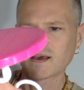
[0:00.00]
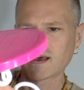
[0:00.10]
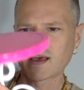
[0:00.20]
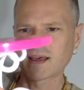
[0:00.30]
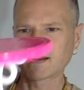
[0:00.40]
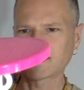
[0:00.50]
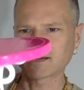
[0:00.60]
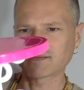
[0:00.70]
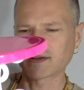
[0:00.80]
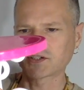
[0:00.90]
And
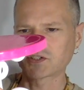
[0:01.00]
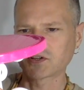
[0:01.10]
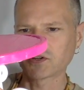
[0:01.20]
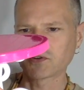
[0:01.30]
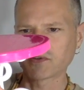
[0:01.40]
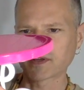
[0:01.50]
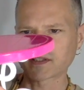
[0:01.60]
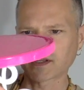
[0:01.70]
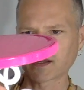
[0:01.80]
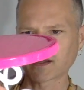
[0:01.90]
I shouldn't do
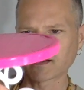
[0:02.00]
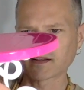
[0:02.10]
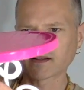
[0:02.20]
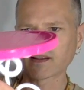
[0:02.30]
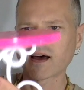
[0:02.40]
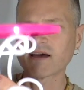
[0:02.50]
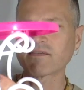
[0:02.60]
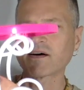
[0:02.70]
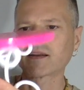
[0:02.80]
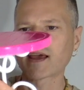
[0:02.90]
this live
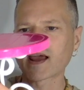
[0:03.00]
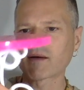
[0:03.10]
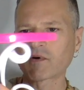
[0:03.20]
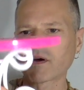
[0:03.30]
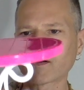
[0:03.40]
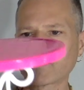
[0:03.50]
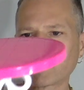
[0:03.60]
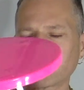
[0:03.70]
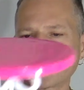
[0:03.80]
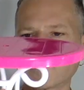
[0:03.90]
on camera,
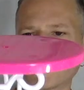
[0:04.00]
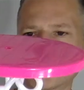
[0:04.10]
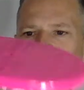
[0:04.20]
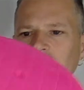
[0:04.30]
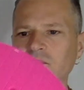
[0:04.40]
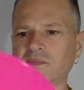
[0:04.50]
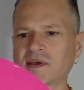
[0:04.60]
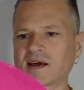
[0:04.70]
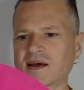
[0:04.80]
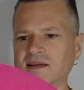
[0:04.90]

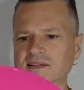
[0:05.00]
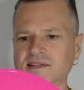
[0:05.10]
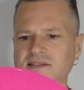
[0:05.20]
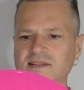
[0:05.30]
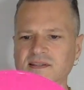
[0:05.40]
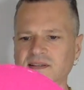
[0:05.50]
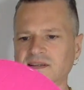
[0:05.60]
because...